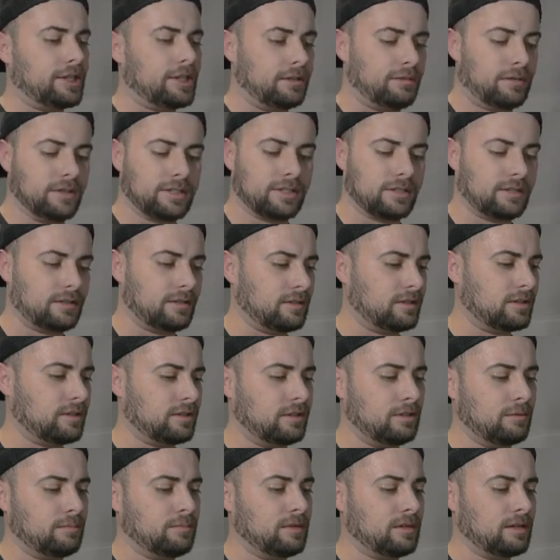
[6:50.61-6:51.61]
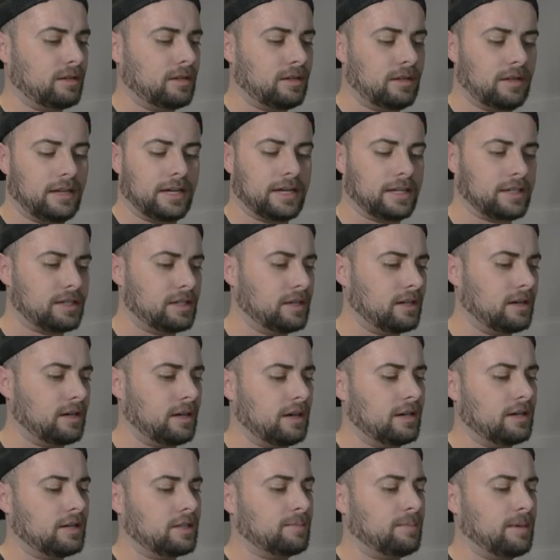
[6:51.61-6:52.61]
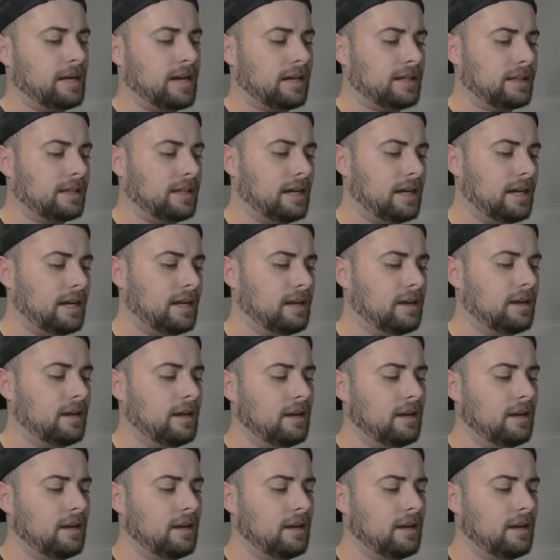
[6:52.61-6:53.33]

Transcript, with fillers: I wasn't super collecting cards back then.